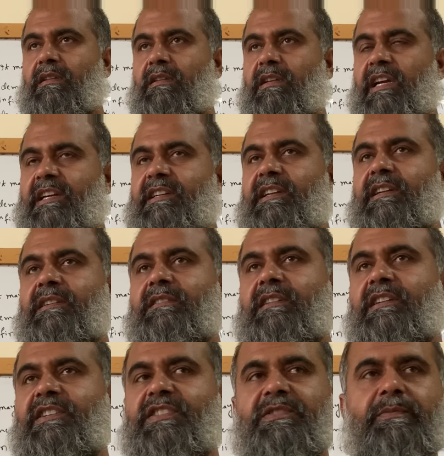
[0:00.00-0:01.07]
and in the
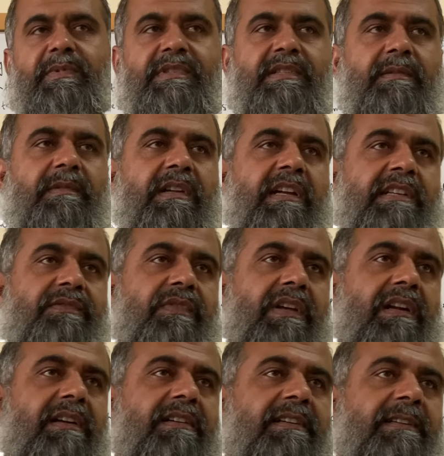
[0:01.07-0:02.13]
description as well.
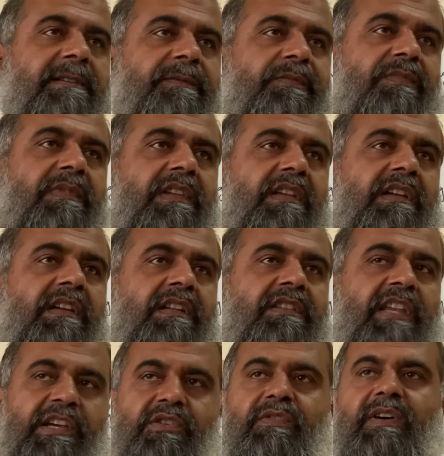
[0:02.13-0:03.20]

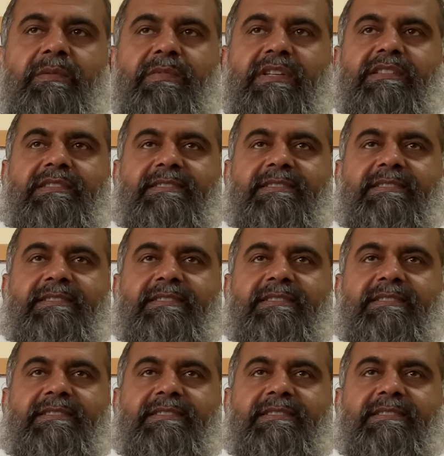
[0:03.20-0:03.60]
Thank you very much.